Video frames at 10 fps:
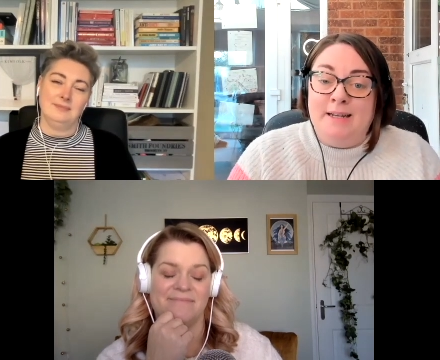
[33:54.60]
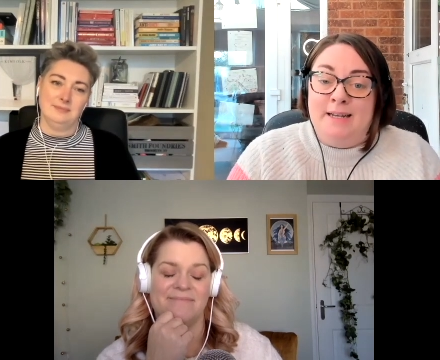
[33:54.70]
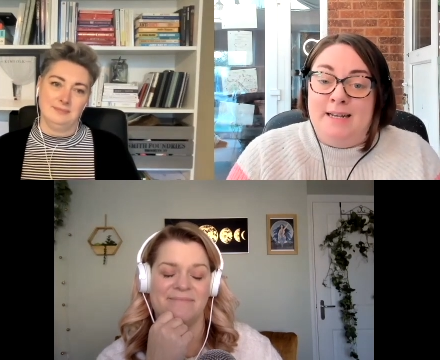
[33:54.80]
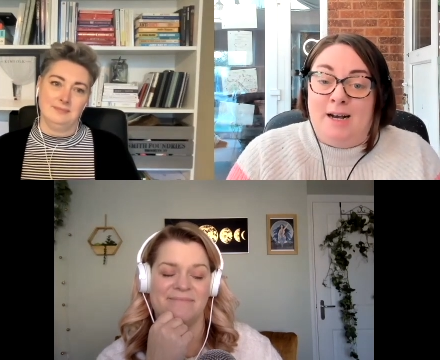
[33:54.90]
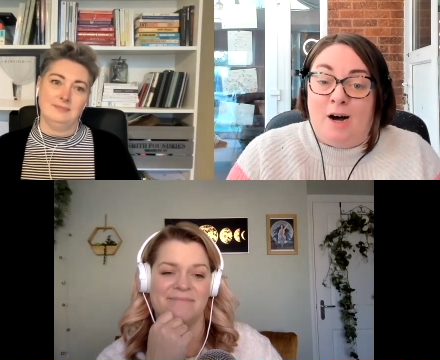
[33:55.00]

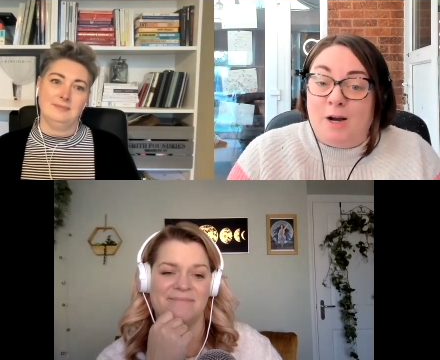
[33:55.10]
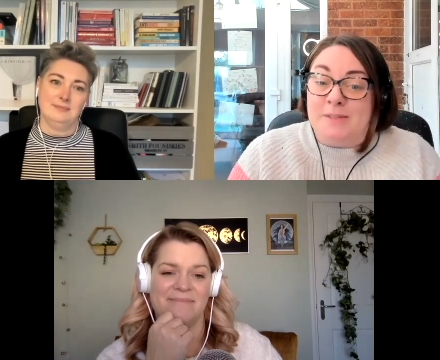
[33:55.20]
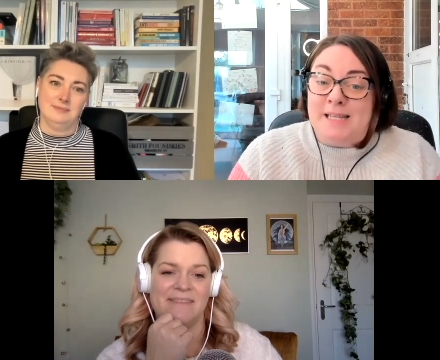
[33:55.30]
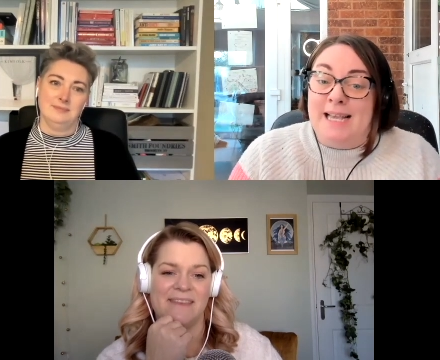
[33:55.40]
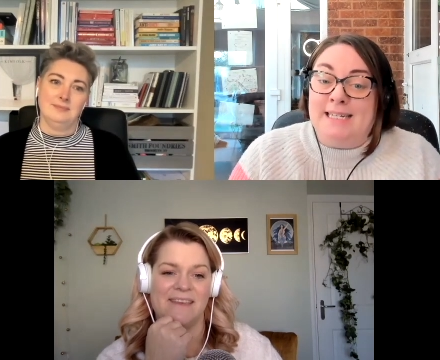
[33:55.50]
Speaker 1: mm. I
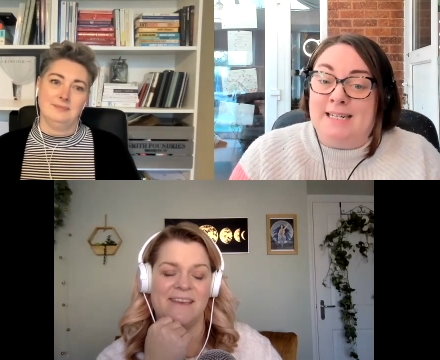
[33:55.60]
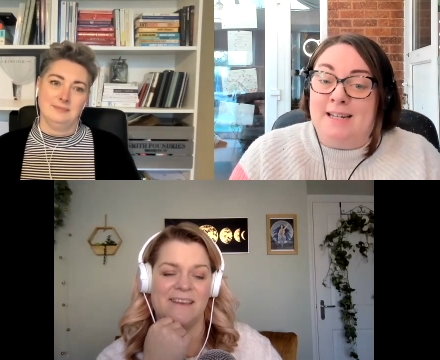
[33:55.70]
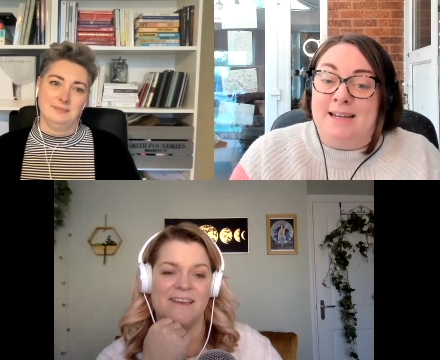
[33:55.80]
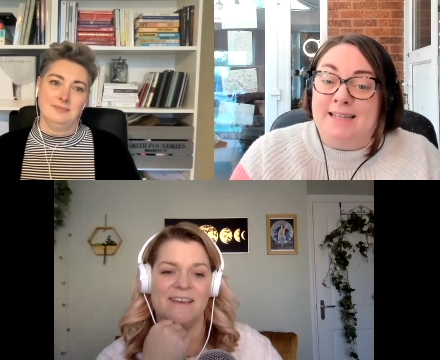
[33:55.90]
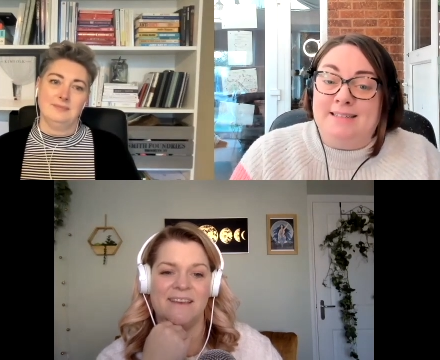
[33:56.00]
was a kid.
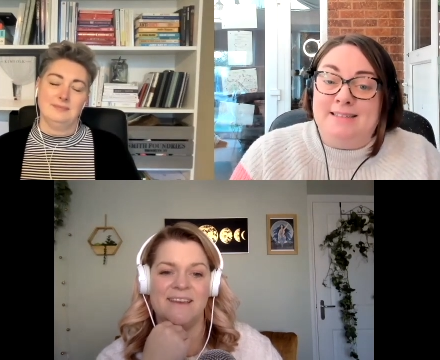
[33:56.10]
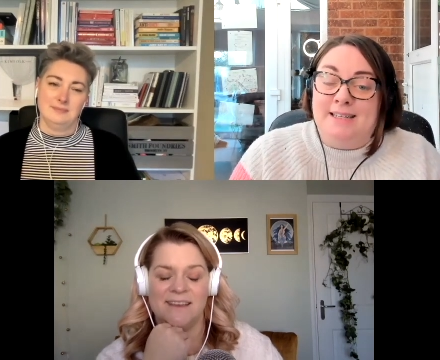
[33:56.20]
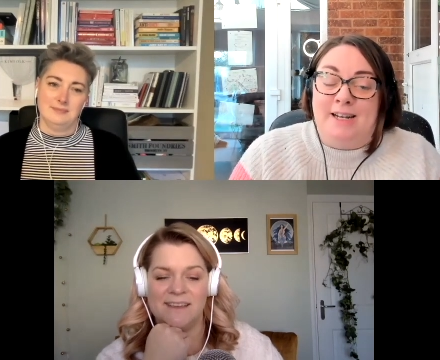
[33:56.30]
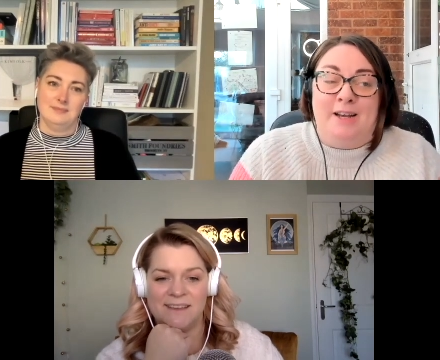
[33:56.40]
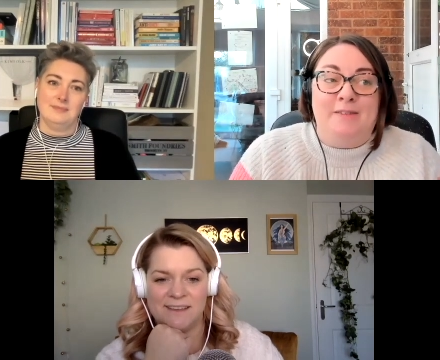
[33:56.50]
Like,
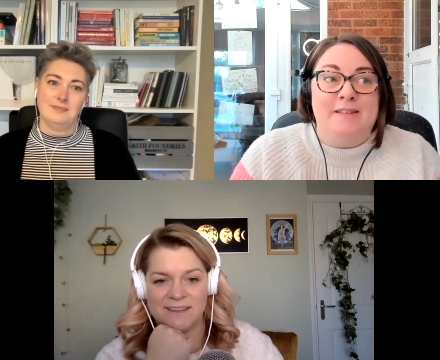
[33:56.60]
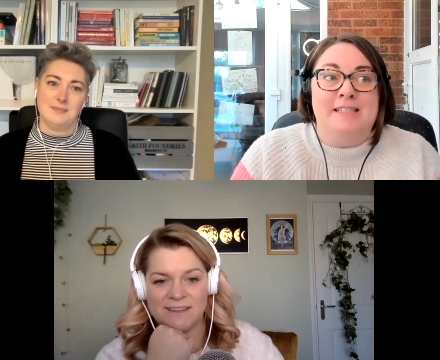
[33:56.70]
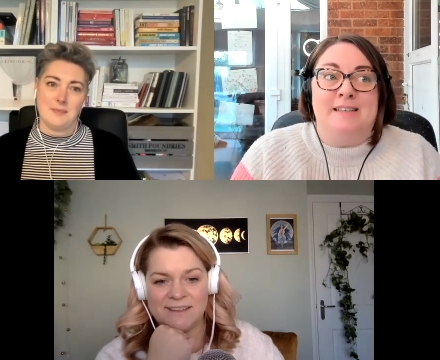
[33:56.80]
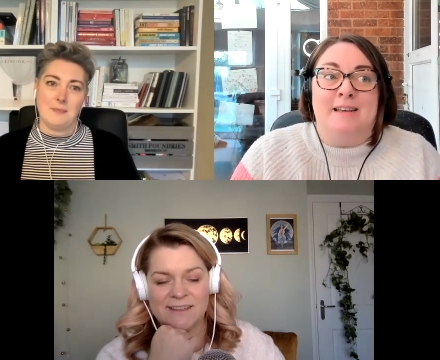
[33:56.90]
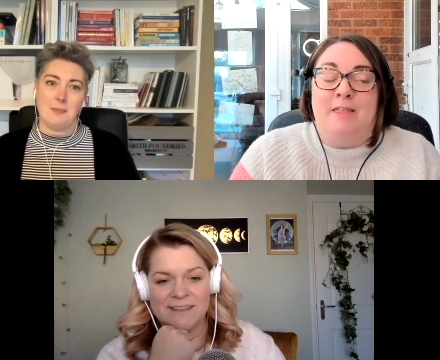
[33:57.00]
you know,
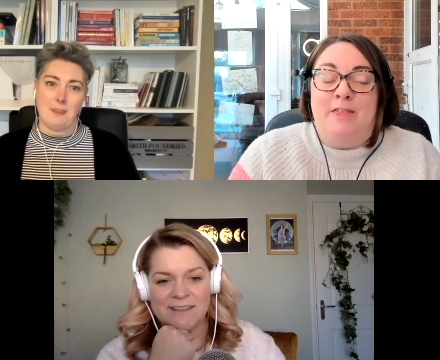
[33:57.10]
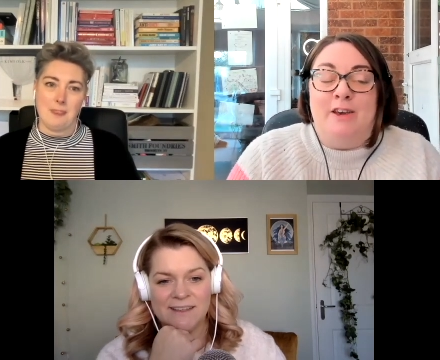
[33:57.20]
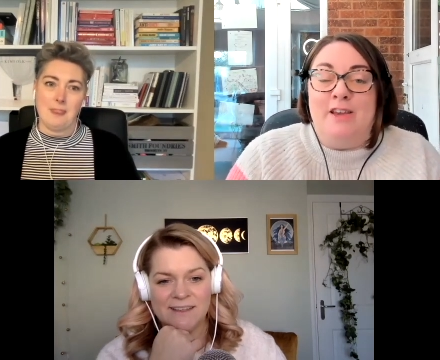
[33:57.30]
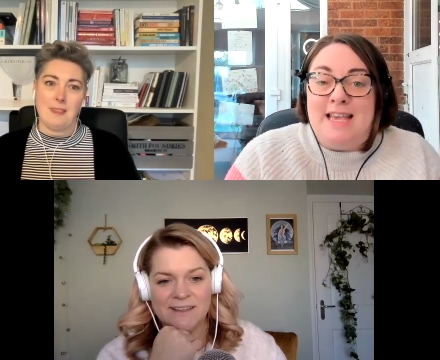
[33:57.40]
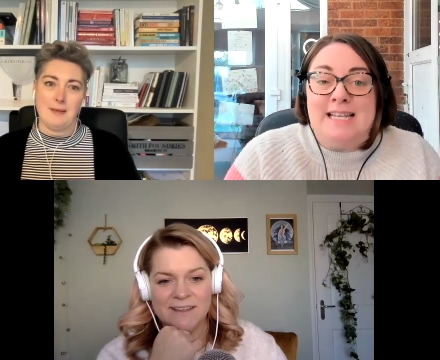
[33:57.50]
this is like
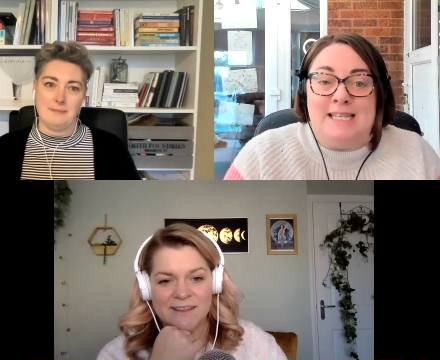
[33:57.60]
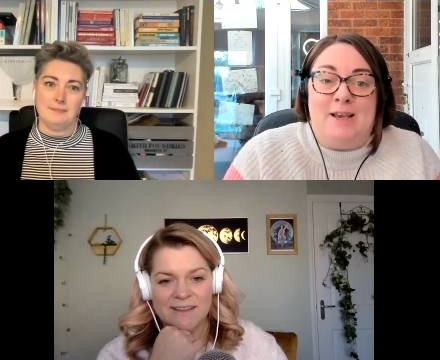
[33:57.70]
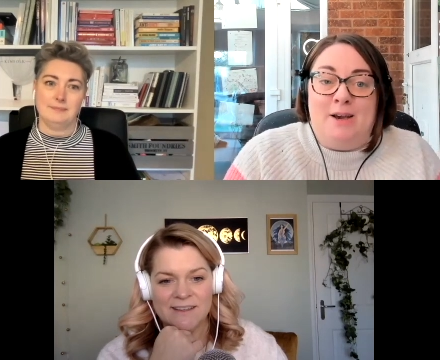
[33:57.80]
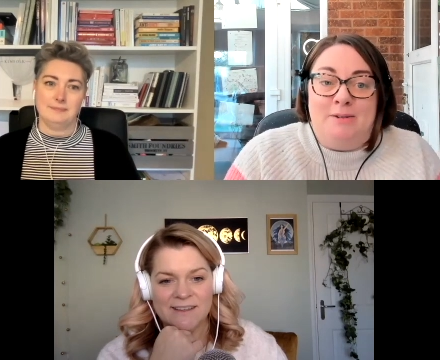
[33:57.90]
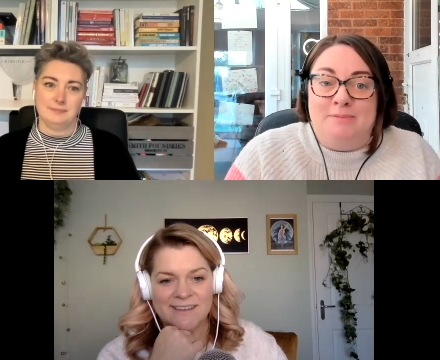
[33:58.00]
30 years ago